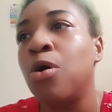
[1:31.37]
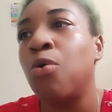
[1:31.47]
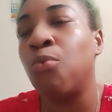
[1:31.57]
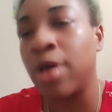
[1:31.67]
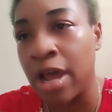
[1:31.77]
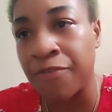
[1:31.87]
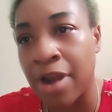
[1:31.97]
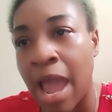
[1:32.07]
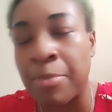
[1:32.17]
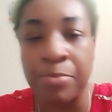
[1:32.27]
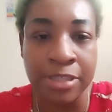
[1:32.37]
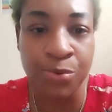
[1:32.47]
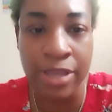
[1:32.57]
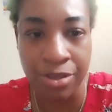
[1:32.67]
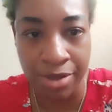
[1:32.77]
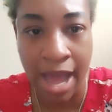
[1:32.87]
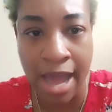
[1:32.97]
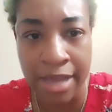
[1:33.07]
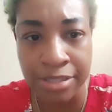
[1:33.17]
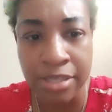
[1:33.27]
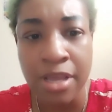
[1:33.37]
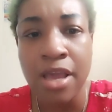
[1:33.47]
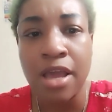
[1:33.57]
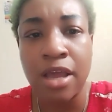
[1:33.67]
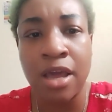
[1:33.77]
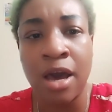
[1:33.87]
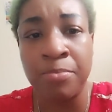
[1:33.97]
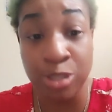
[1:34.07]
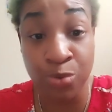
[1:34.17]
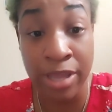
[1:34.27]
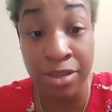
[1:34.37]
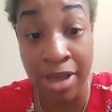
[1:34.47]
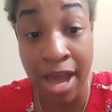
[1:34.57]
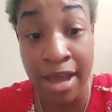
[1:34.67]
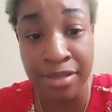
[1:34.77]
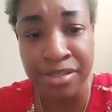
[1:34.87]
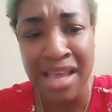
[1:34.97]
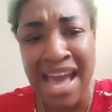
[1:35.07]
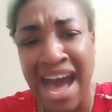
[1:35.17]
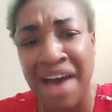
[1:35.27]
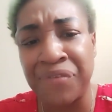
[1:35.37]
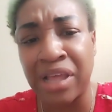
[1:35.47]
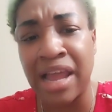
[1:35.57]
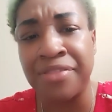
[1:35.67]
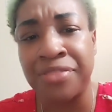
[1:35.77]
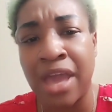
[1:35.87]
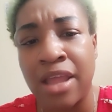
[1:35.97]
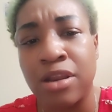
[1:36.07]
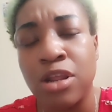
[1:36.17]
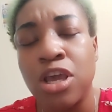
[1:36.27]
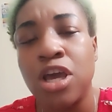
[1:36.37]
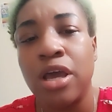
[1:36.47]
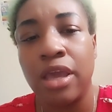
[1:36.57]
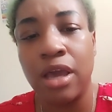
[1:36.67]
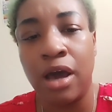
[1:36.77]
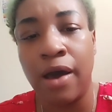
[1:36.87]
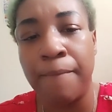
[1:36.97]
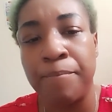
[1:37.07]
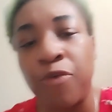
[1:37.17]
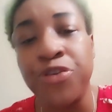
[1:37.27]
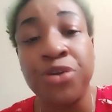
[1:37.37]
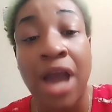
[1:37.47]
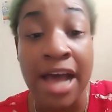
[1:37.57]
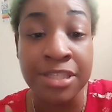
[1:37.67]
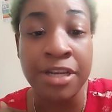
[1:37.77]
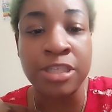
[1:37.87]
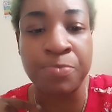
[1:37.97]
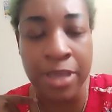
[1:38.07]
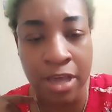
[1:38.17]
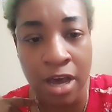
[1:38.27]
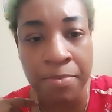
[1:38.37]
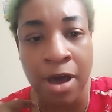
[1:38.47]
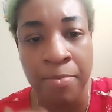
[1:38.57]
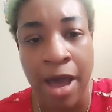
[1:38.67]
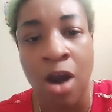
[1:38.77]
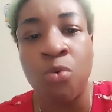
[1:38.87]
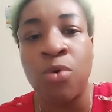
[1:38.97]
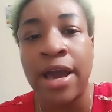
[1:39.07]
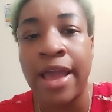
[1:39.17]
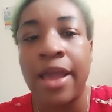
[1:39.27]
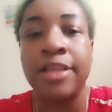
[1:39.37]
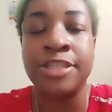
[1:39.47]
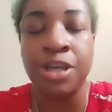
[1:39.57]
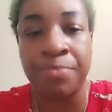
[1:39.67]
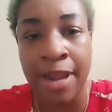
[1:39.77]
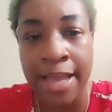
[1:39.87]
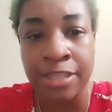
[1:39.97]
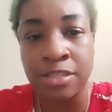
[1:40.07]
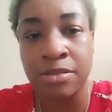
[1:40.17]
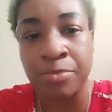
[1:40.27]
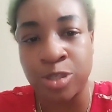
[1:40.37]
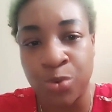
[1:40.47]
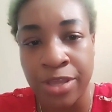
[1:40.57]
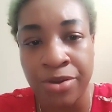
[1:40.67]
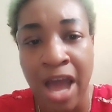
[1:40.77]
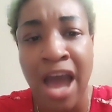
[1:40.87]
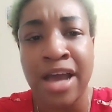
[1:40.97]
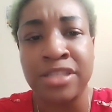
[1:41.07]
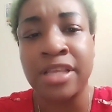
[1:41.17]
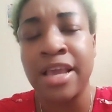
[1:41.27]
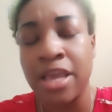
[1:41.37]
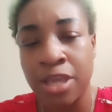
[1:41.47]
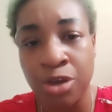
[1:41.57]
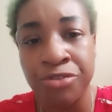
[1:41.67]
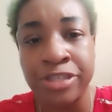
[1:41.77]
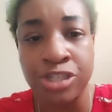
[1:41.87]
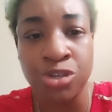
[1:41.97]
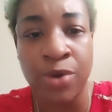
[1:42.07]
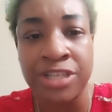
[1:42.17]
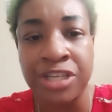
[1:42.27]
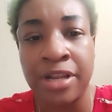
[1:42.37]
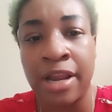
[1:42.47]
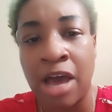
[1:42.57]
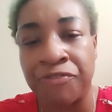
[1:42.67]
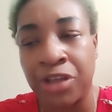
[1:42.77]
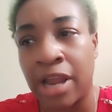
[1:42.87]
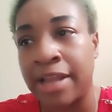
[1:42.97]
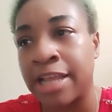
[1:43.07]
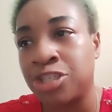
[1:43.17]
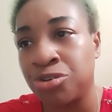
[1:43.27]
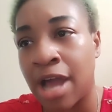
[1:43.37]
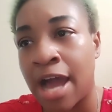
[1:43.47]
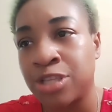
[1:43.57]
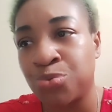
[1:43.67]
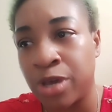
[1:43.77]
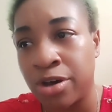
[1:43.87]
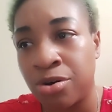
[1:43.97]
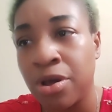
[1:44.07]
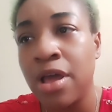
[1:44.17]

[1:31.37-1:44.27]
whatever happened between you guys come between you guys. I feel like that both of you guys need to speak up about what took place between you guys, heal the situation, and I feel like that you guys will